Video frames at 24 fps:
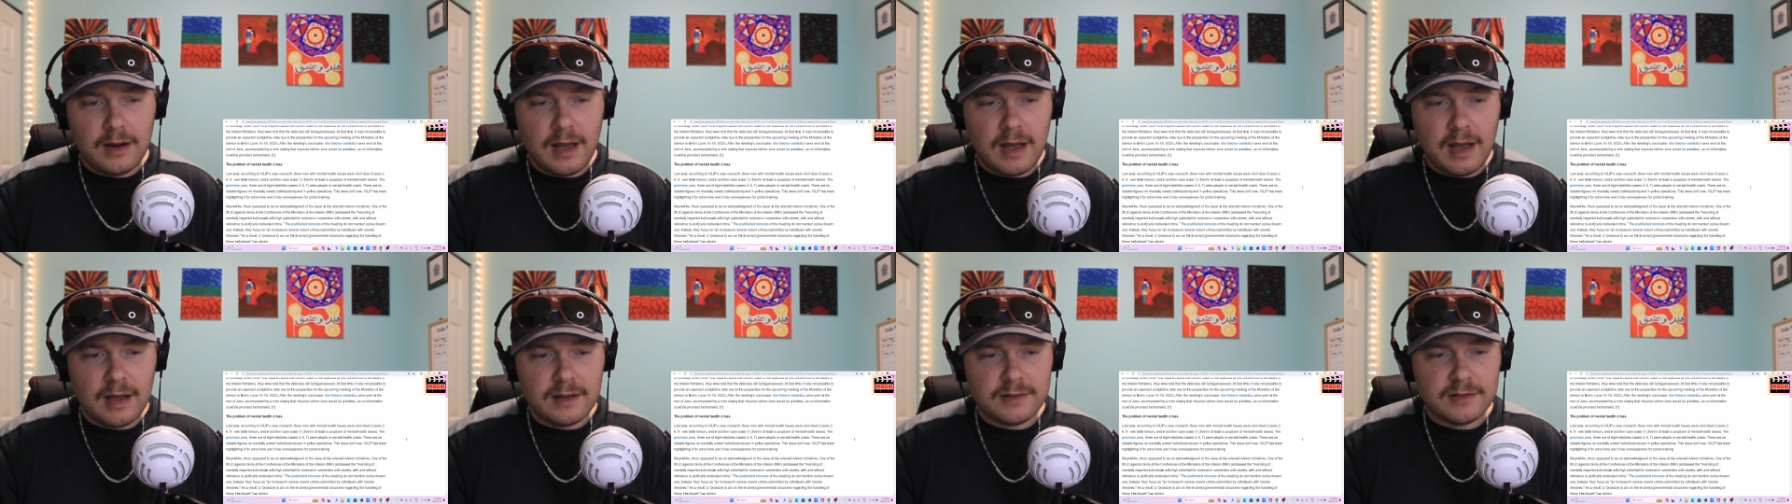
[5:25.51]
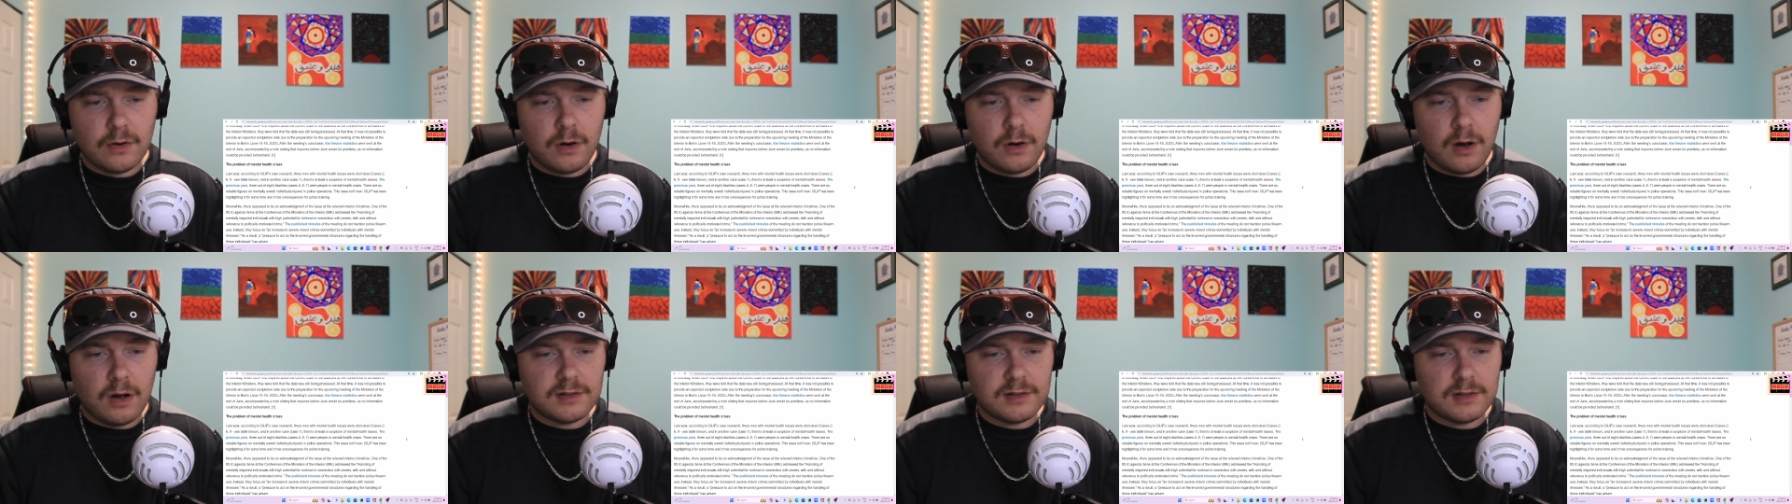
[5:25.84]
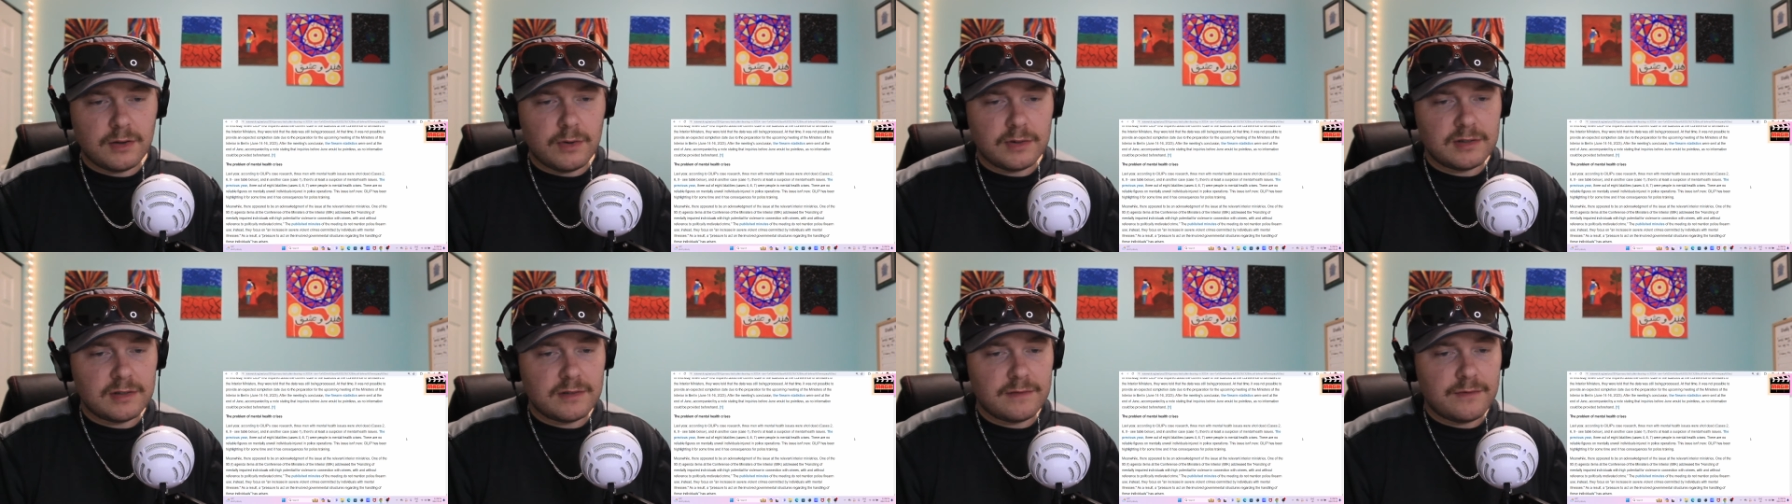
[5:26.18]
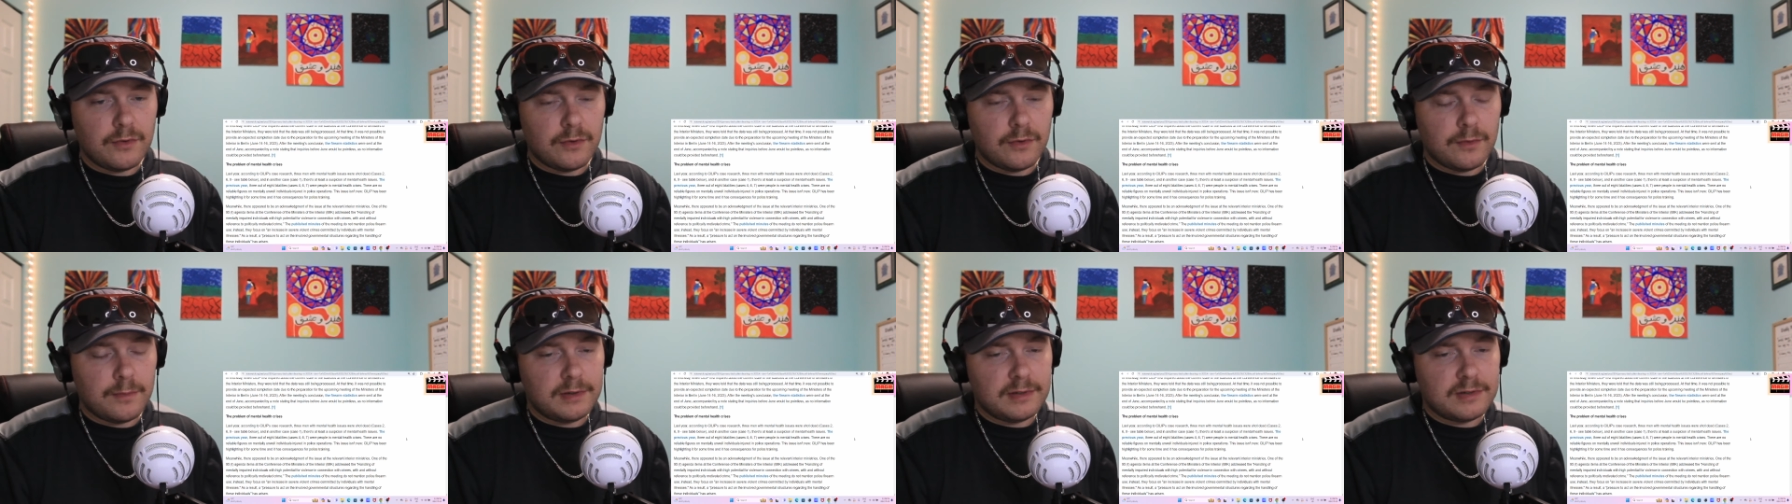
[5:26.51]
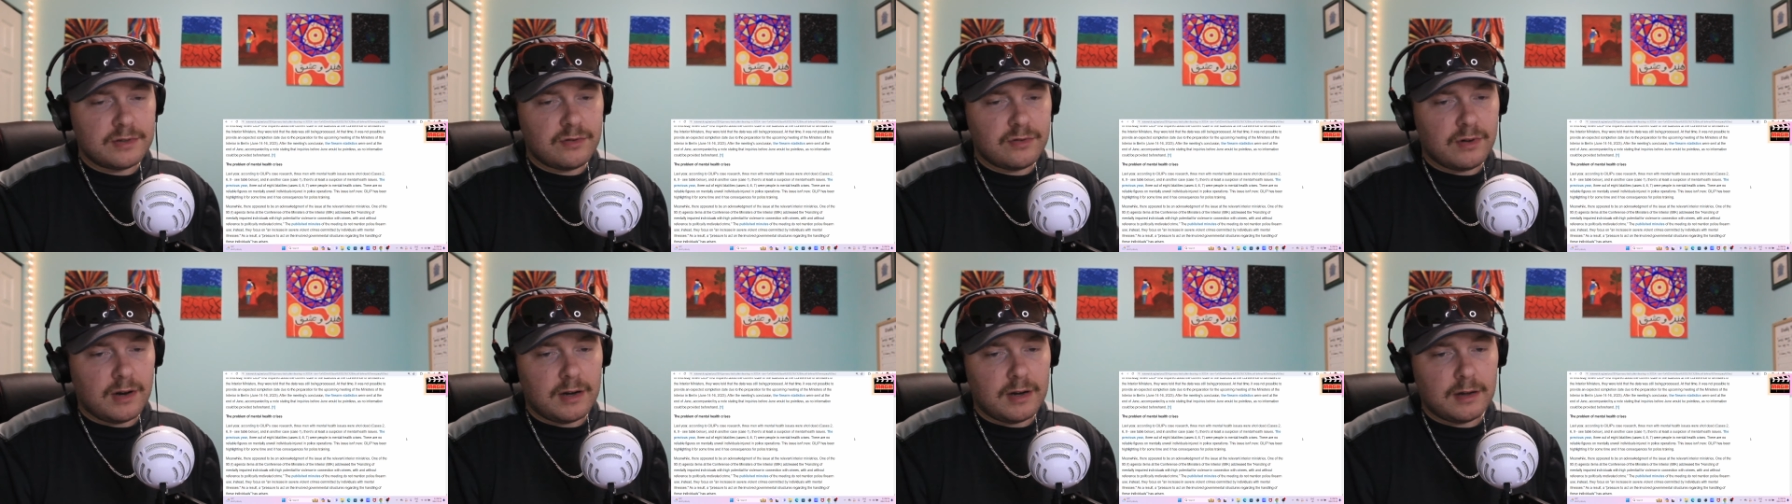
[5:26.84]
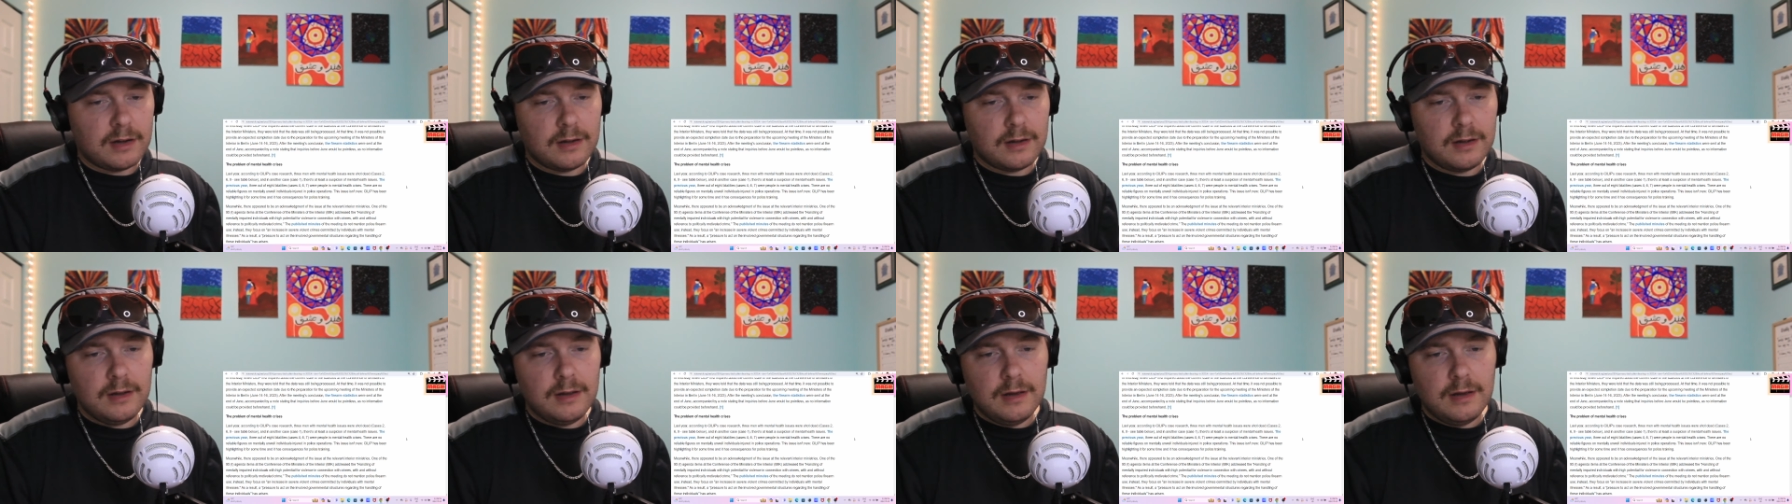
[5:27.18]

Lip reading: it has no consequences for police training.